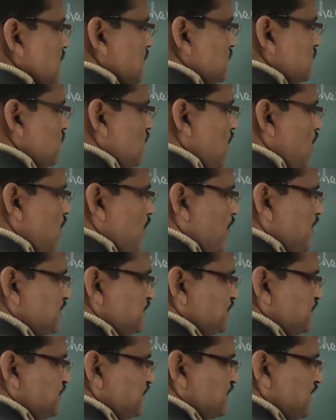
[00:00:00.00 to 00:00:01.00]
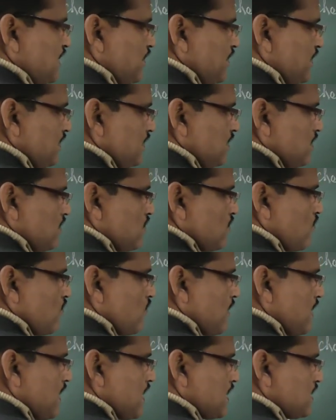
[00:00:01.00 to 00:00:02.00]
So how much it is there?
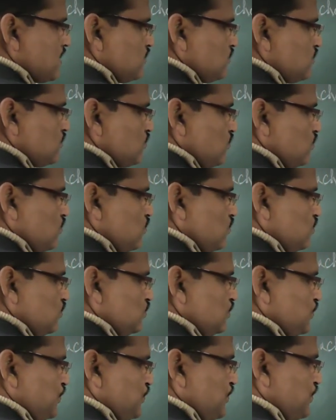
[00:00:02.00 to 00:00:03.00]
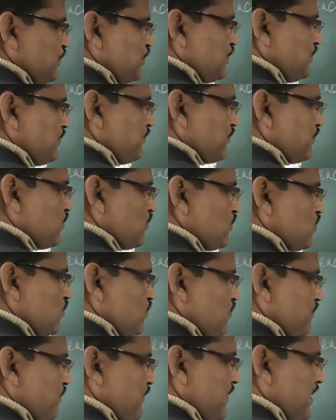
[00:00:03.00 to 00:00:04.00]
1, 2, 3,
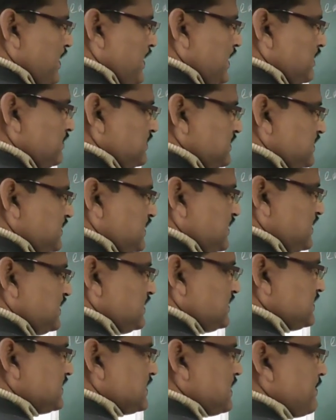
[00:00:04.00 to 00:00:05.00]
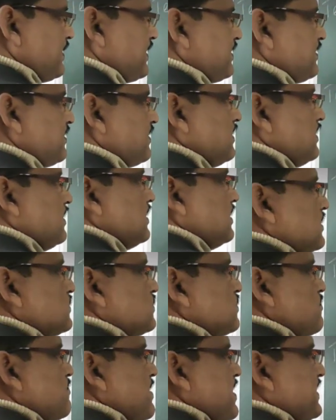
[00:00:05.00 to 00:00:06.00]
4, 5, 6, 7.
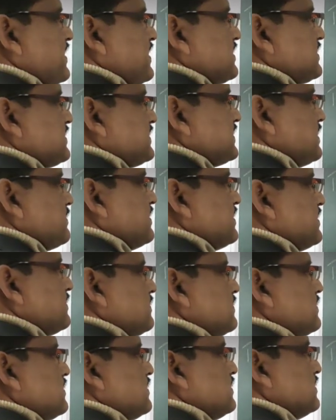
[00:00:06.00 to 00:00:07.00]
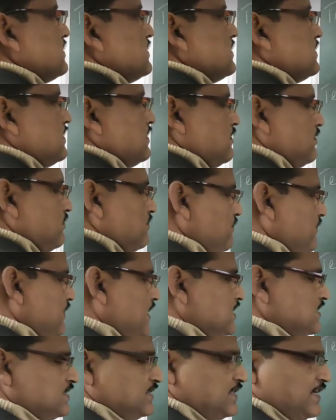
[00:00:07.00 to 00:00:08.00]
So minus 7.
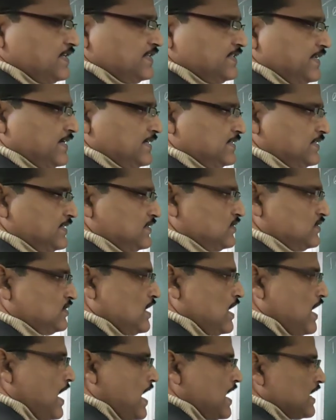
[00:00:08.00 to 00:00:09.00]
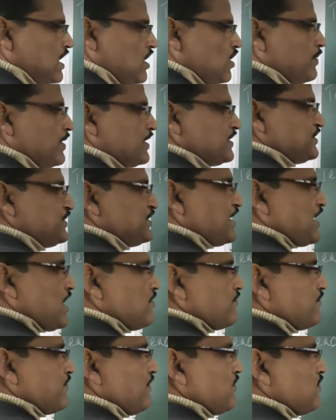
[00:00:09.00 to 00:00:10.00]
First x-axis. And how much it
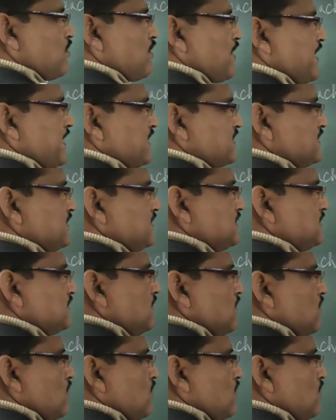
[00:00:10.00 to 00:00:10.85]
is from the y-axis?